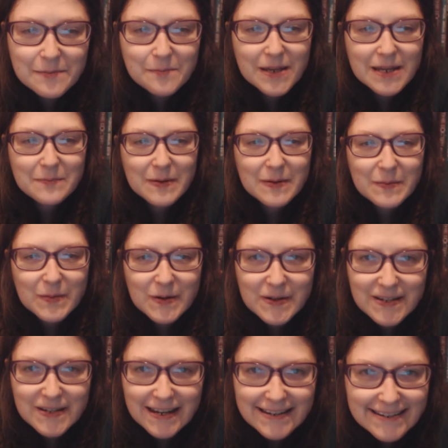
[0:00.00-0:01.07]
made me
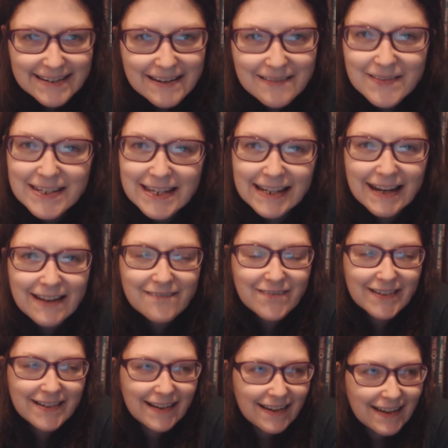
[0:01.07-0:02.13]
appreciate Series
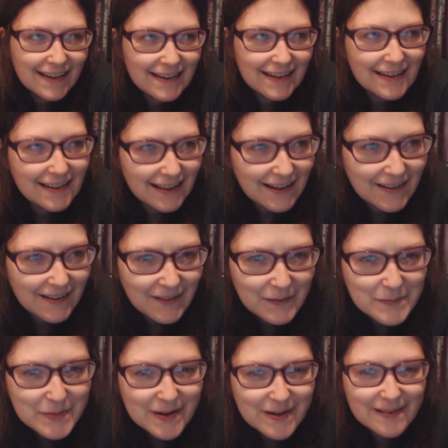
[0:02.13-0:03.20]
11 a
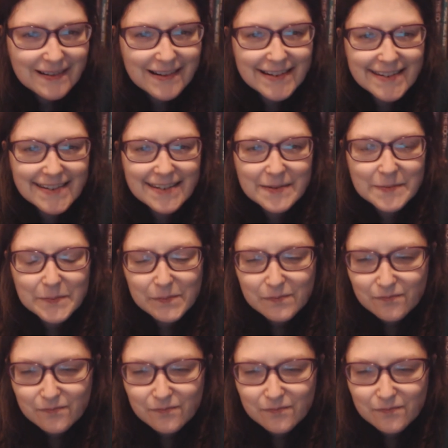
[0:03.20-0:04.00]
lot more, because